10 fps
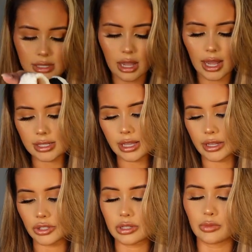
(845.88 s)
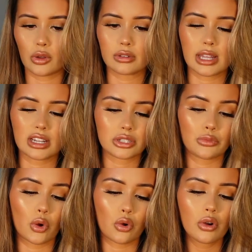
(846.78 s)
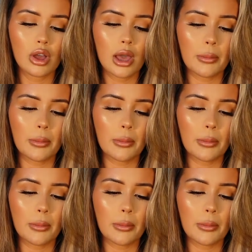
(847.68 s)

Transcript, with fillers: size extra small slash small